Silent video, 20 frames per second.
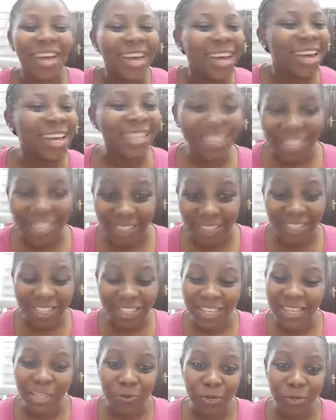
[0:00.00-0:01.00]
It's a
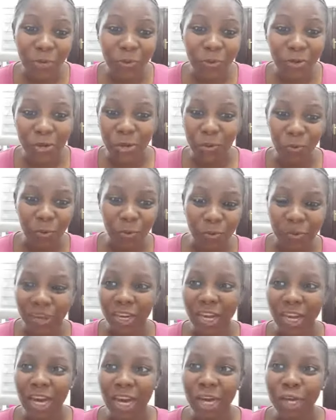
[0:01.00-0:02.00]
thing, especially when you're a
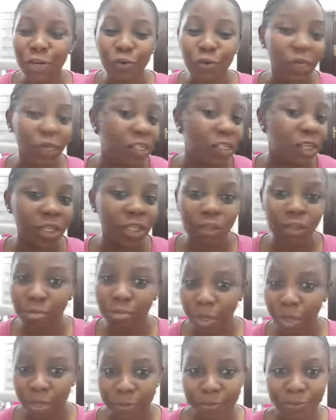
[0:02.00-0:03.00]
woman and you are selling to
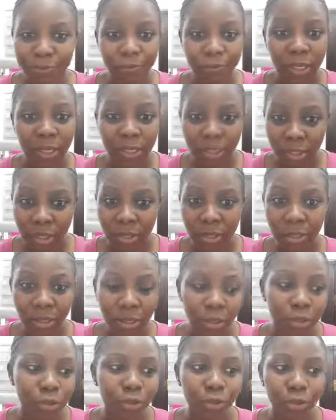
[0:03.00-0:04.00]
men. It's a
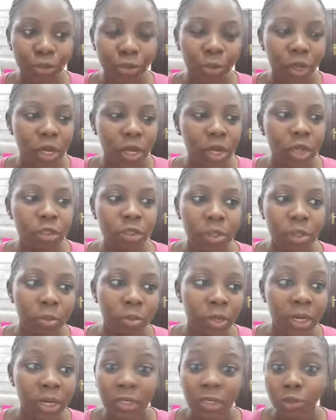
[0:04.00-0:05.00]
thing. So
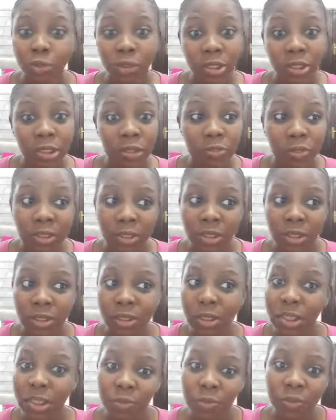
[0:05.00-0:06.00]
some men are so disciplined
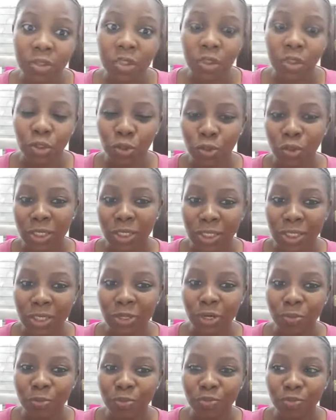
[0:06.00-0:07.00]
in this business. You know that
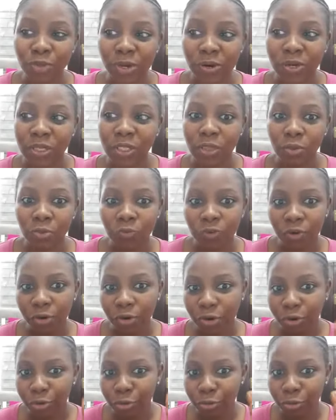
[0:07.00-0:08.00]
there are still
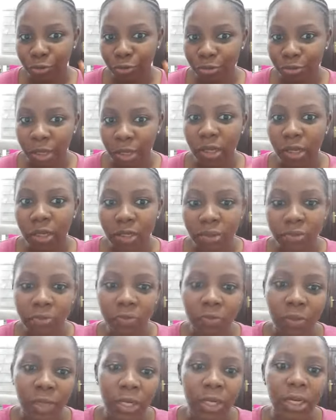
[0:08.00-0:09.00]
very good men,
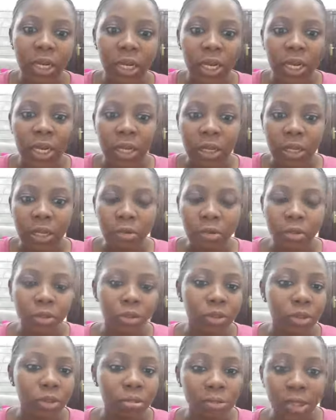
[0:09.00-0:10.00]
right? There are
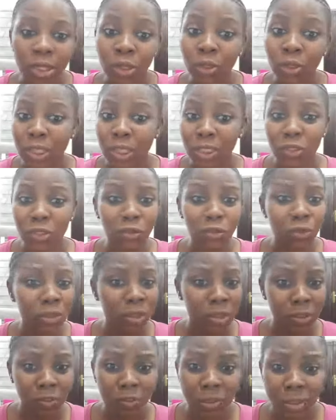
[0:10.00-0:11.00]
some men that are so
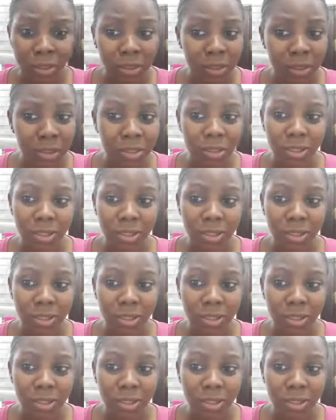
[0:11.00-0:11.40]
disciplined.